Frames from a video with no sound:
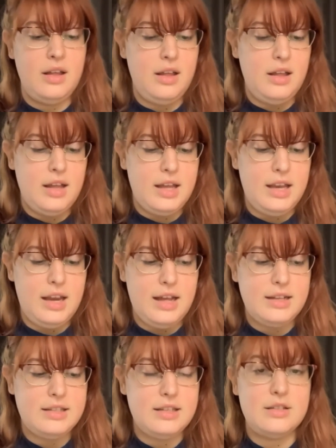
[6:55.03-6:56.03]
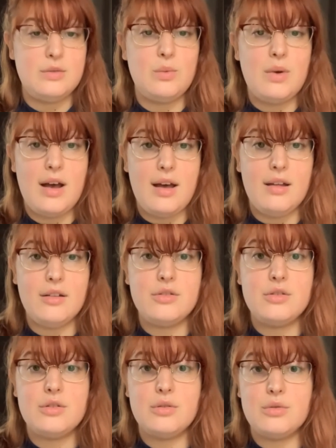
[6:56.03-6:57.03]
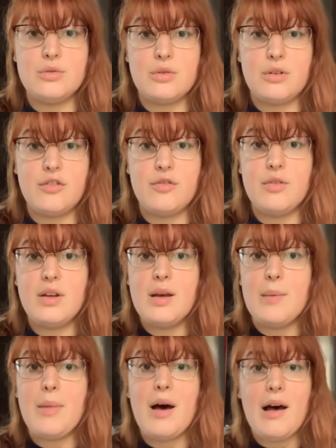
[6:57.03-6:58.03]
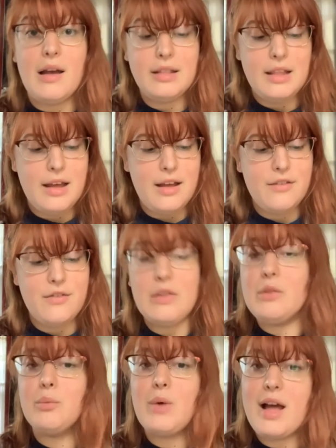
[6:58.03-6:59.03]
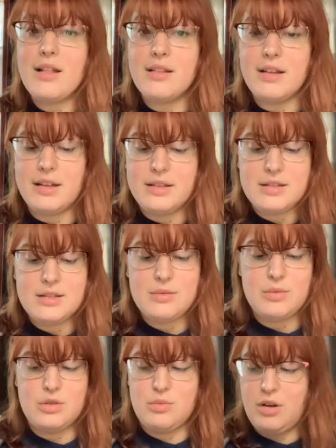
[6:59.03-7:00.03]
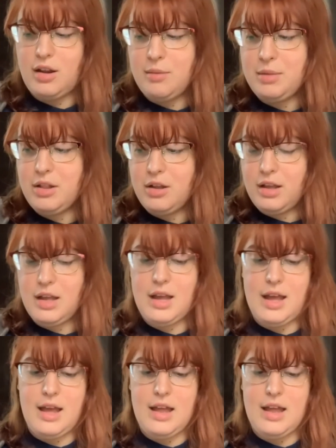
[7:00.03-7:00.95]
connects as well to sort of pond life and wetlands, which we're going to be looking at,